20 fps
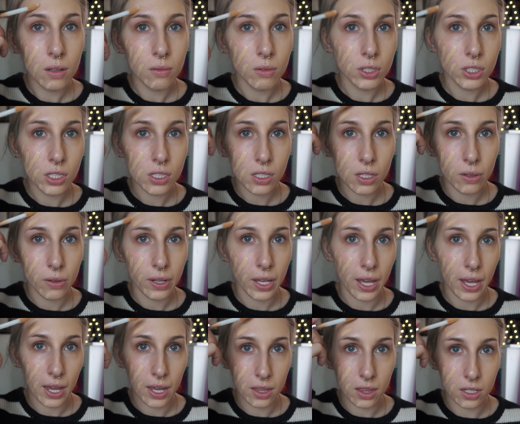which is
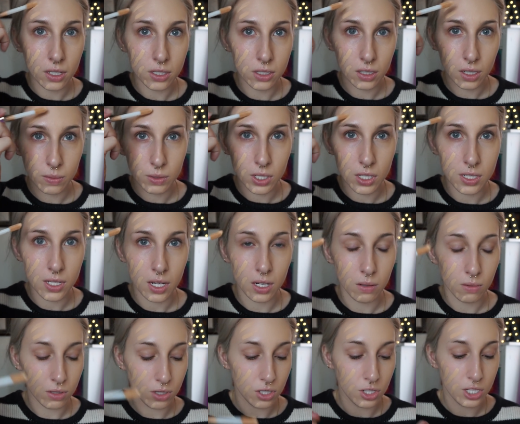okay. The description said
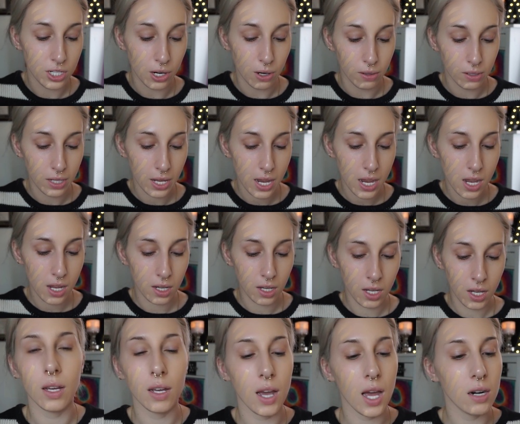it was
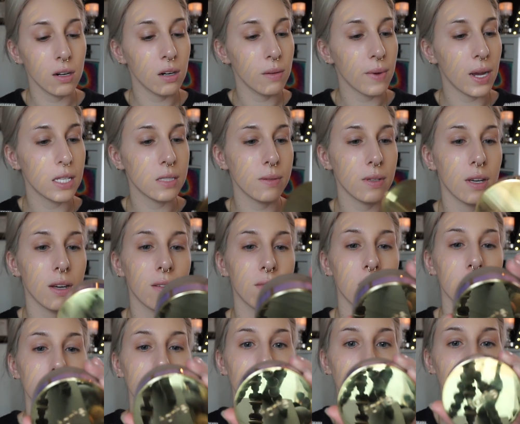gel-like. It kind of reminds me of
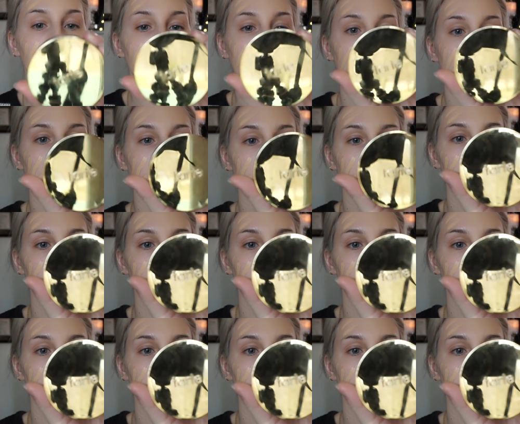the Tarte